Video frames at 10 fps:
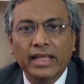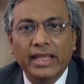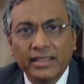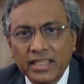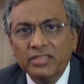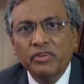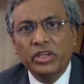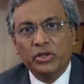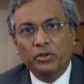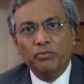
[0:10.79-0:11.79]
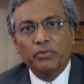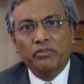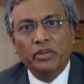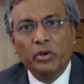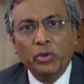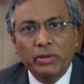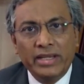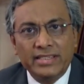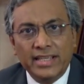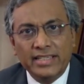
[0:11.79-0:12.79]
In this video, we're going to be
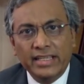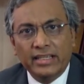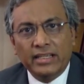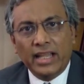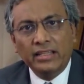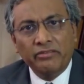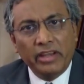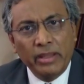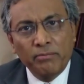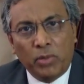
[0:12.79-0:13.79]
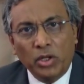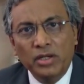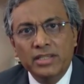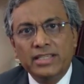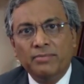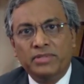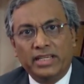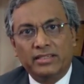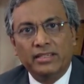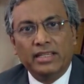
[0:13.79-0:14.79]
discussing another very important
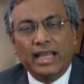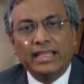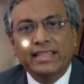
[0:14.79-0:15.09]
subject, and